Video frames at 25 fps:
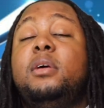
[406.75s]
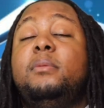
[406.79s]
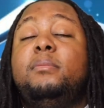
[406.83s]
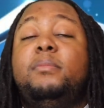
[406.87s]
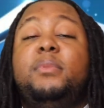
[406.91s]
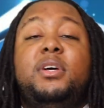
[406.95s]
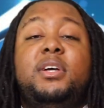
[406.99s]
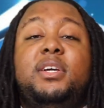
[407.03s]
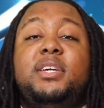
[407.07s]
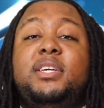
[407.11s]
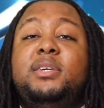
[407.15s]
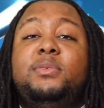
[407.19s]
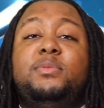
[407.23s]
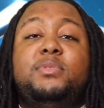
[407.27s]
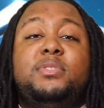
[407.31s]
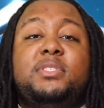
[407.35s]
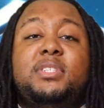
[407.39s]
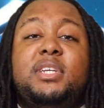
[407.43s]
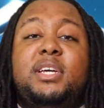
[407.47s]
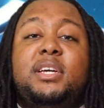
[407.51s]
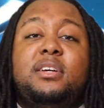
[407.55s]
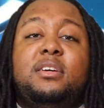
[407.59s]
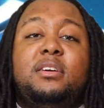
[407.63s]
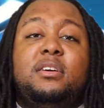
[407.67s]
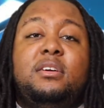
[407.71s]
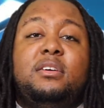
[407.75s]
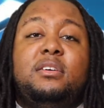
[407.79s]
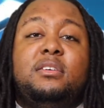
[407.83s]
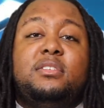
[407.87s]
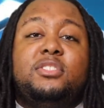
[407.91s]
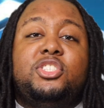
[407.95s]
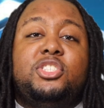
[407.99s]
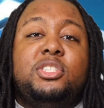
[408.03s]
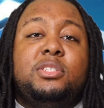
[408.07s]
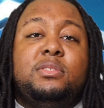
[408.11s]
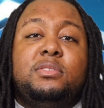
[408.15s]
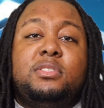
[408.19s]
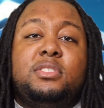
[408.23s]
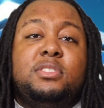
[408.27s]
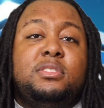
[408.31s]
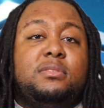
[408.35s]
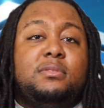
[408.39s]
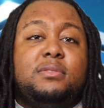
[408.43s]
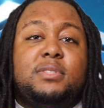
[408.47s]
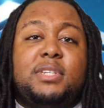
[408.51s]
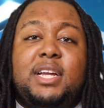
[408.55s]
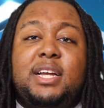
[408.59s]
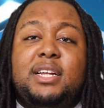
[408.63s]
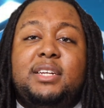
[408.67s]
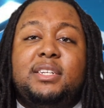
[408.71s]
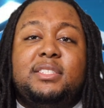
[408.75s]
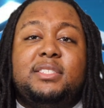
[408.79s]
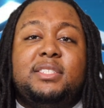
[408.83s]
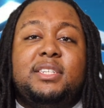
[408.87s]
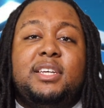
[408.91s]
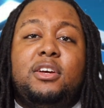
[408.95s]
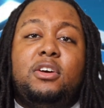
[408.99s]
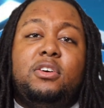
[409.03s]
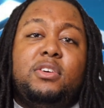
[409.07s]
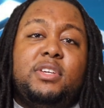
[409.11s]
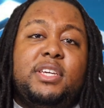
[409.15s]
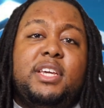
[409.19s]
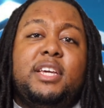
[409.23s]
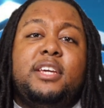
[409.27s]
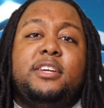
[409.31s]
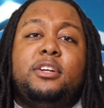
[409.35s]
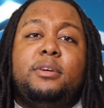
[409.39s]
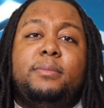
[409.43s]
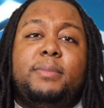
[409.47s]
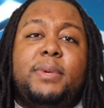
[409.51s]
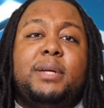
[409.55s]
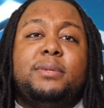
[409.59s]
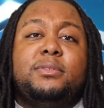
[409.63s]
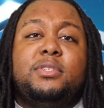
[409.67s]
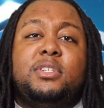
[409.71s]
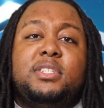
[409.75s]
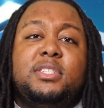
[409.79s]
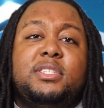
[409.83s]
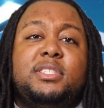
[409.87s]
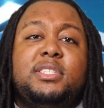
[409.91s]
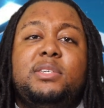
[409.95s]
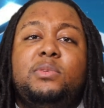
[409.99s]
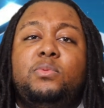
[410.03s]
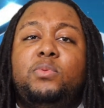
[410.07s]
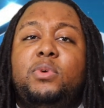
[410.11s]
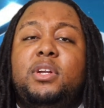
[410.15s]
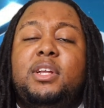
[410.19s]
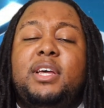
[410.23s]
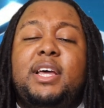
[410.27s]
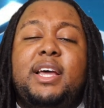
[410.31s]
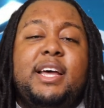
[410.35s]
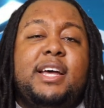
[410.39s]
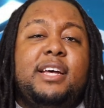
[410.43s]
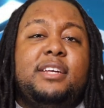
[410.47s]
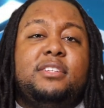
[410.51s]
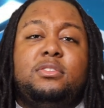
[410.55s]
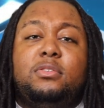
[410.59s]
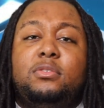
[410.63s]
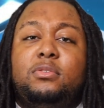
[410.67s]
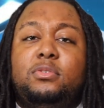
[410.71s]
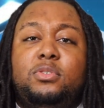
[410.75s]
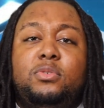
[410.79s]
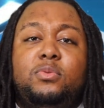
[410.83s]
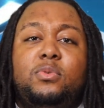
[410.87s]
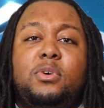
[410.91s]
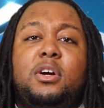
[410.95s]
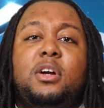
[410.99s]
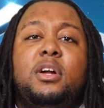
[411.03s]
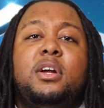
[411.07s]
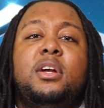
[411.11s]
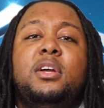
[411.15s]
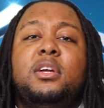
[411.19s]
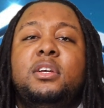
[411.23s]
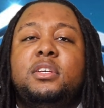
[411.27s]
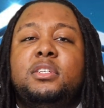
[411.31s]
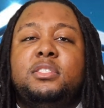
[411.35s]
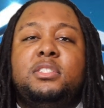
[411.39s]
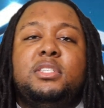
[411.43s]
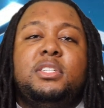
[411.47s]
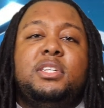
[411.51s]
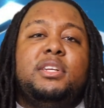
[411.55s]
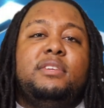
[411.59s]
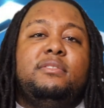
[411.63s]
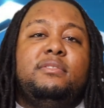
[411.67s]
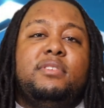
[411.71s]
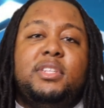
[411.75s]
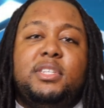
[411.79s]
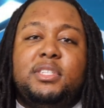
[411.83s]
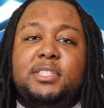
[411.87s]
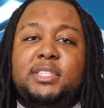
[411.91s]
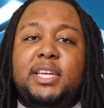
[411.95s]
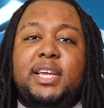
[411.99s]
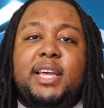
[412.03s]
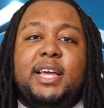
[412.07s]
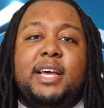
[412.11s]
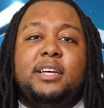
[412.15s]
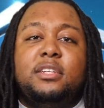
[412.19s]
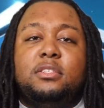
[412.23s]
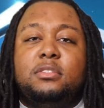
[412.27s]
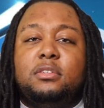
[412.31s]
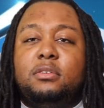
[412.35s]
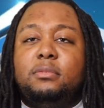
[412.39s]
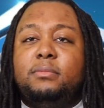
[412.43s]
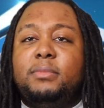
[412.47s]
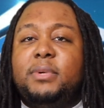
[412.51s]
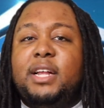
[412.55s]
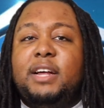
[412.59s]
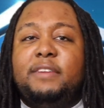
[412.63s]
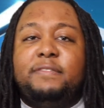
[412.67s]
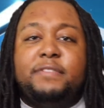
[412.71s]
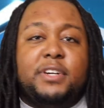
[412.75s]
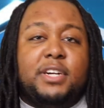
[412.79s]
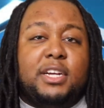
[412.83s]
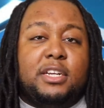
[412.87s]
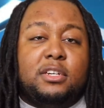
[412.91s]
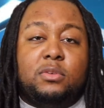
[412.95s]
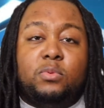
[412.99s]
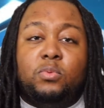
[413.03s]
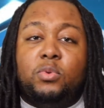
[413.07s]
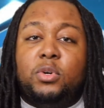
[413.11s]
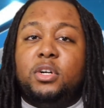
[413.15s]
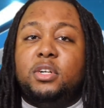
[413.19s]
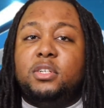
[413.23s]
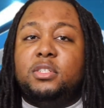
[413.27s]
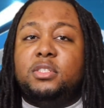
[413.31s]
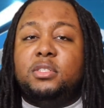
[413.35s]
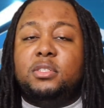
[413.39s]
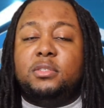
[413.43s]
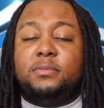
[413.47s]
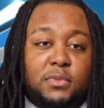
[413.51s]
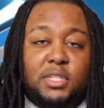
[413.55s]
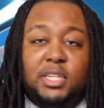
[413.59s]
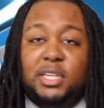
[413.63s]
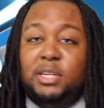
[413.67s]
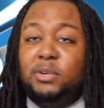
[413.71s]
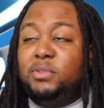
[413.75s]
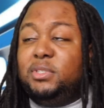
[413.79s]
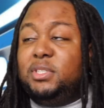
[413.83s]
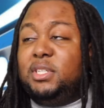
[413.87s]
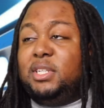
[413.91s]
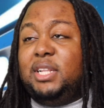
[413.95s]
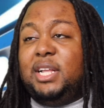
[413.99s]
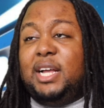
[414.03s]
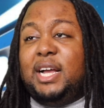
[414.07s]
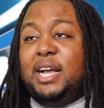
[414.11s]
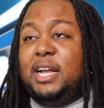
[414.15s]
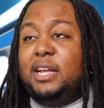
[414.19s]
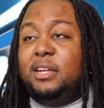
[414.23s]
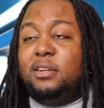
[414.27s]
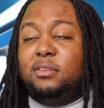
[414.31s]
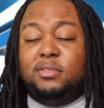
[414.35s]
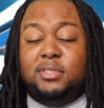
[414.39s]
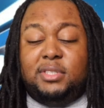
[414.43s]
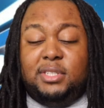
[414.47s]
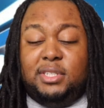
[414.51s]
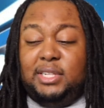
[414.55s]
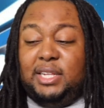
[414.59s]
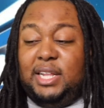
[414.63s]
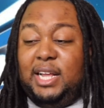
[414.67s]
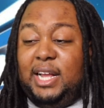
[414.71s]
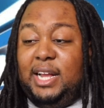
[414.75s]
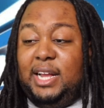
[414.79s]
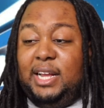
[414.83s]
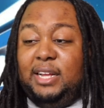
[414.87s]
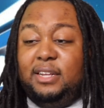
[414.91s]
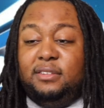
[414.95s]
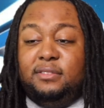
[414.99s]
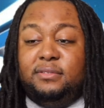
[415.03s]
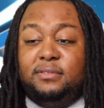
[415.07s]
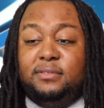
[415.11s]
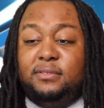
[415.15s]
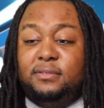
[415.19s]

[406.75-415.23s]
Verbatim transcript: But he was like, she just kind of said, oh yeah, your mom gonna see what an asshole you are. She didn't really say asshole, but I forgot the words. It was a lot. It was a lot.